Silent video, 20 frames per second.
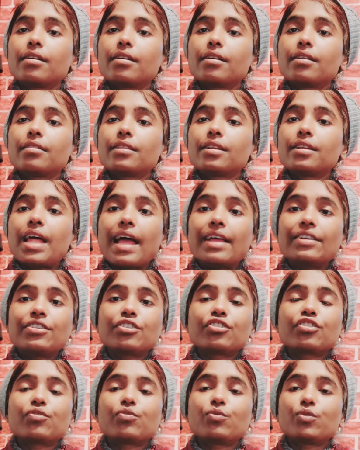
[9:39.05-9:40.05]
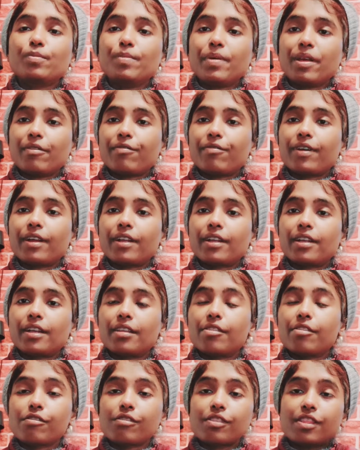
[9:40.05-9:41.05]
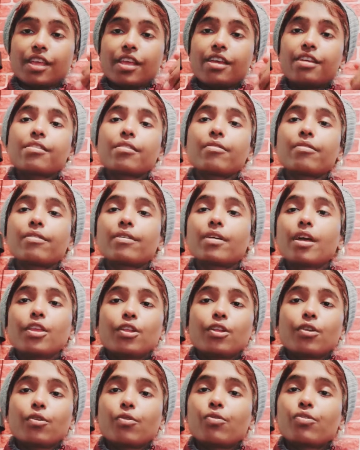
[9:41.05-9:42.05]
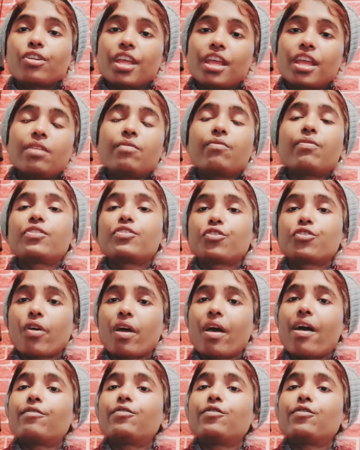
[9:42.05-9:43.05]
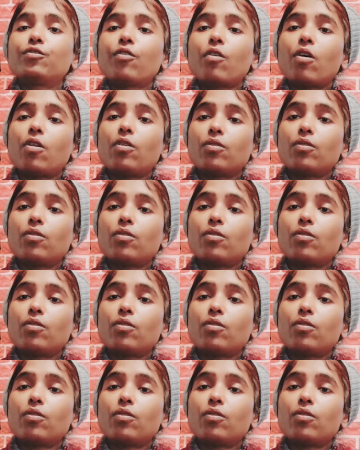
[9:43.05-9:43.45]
the digestion would be affected. So there is a routine which you have to follow.